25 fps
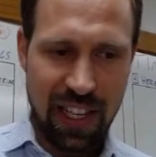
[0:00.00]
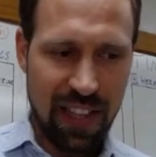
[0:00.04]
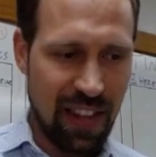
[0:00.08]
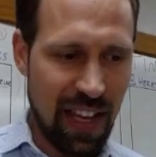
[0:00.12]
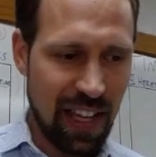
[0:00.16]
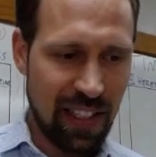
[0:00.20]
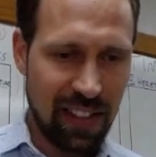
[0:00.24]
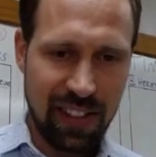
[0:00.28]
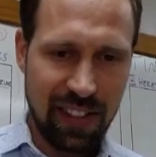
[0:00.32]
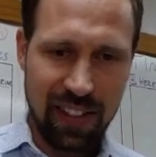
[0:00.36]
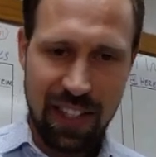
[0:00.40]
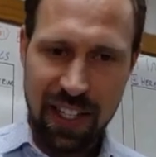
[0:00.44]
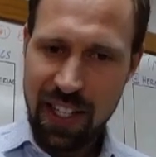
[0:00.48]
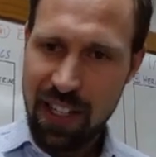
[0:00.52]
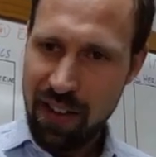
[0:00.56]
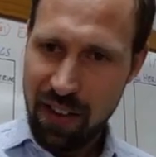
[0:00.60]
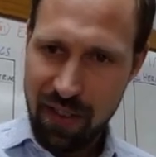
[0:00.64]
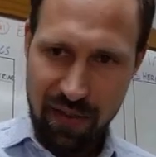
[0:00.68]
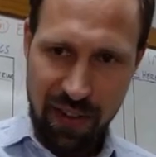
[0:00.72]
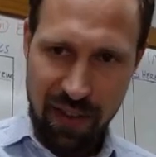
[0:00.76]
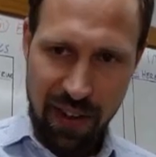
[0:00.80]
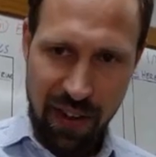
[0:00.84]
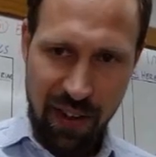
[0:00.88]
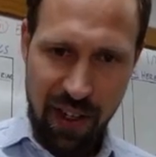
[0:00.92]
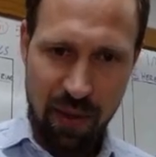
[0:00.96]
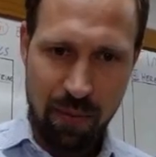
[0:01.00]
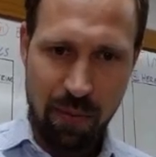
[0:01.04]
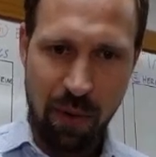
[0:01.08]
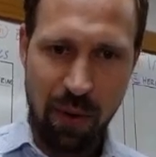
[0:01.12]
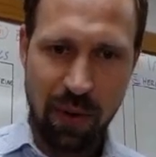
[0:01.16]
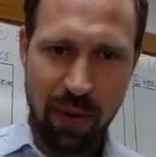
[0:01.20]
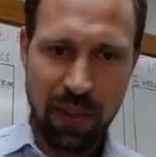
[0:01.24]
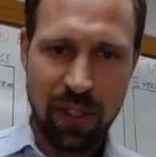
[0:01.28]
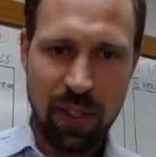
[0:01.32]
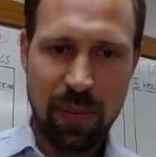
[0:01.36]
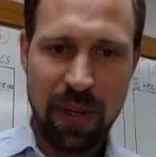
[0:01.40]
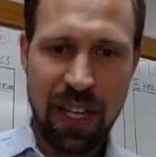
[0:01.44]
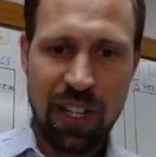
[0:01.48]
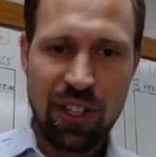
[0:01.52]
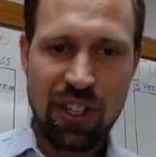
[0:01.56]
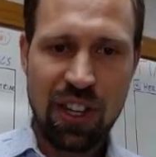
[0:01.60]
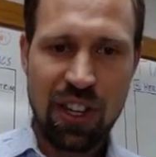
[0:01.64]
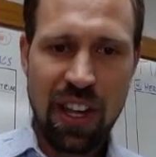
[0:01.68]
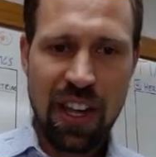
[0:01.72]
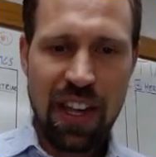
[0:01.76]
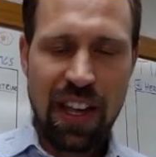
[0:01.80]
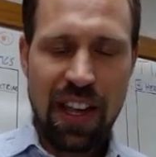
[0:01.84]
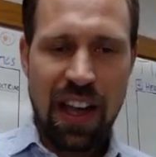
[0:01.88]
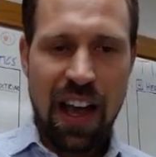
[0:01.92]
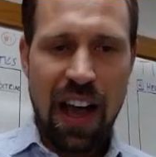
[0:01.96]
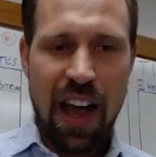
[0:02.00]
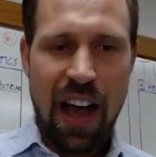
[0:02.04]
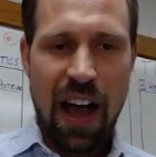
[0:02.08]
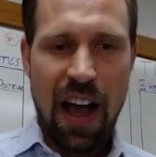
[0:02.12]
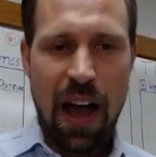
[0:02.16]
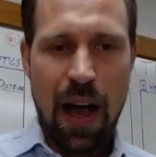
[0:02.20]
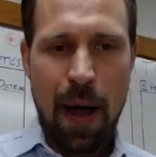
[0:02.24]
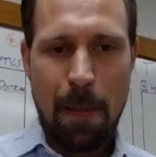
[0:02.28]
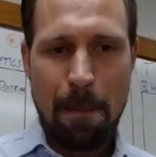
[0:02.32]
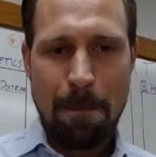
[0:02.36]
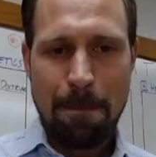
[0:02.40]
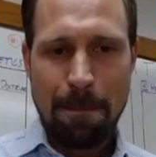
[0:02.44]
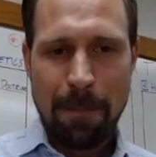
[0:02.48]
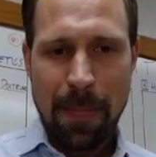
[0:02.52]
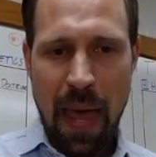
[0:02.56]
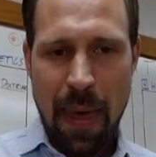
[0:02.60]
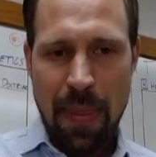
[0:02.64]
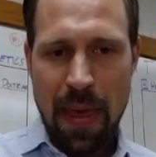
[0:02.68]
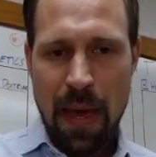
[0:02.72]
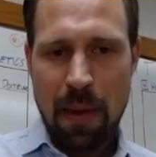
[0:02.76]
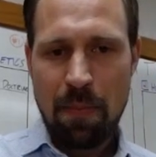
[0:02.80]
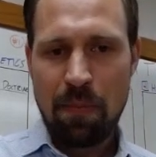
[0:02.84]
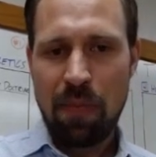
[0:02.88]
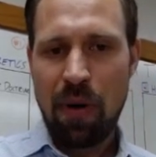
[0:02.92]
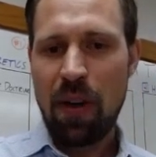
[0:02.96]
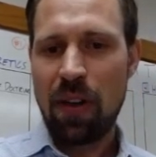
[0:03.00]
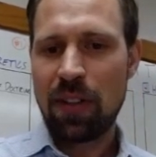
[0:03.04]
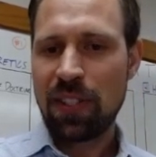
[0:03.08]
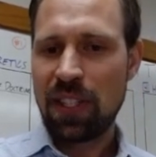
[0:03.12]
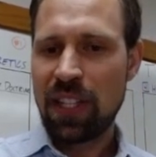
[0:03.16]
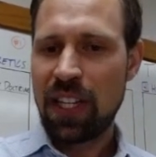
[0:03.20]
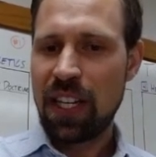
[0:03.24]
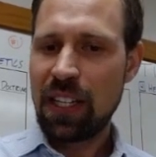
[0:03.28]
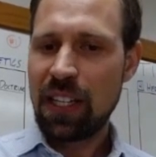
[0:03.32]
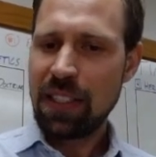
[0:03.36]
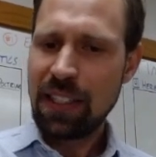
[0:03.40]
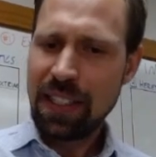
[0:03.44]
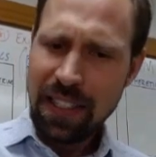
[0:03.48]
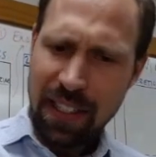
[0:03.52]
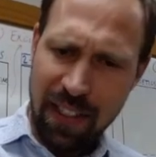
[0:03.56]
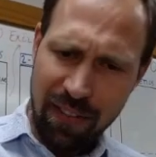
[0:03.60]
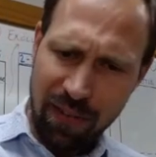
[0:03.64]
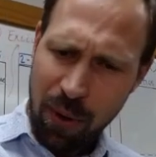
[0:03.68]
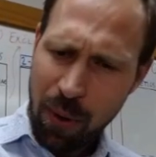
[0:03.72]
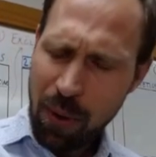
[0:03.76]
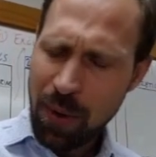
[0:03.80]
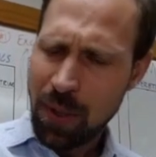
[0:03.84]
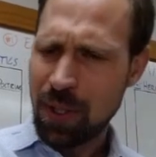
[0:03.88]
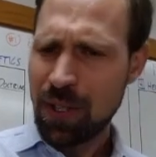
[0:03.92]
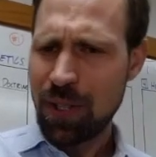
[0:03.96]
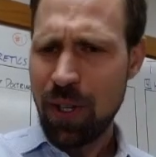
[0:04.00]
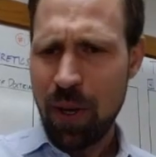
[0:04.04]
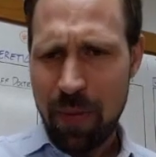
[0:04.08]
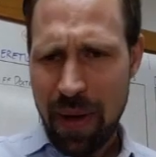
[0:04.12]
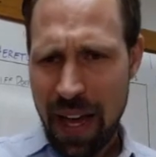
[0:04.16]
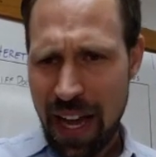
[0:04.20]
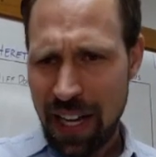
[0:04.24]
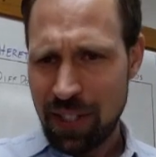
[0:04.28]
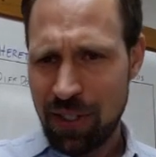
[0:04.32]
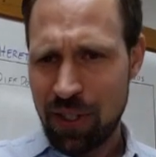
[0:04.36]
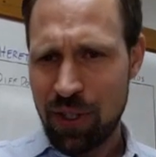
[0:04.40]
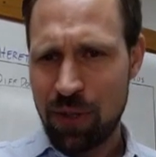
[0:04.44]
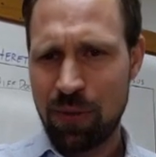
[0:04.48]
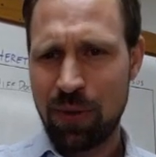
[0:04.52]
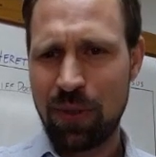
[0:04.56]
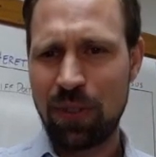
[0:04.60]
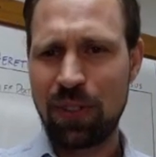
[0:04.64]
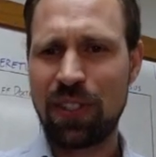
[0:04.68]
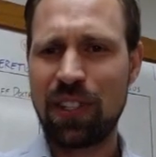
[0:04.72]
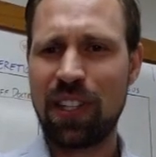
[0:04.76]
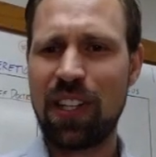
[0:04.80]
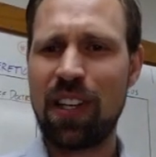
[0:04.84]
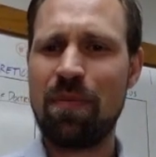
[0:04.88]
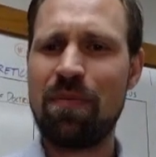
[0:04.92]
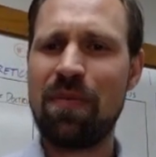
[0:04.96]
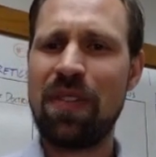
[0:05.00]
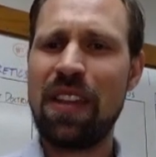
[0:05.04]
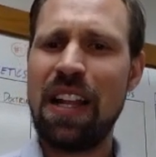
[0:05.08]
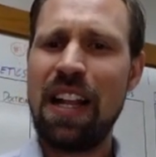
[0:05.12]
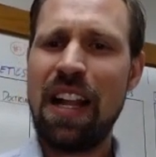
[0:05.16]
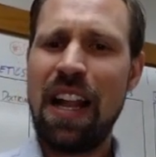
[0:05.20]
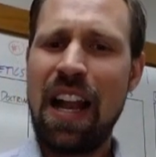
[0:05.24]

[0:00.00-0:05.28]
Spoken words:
in that city, a very important speech. And then Paul is going to, of course, go back to Jerusalem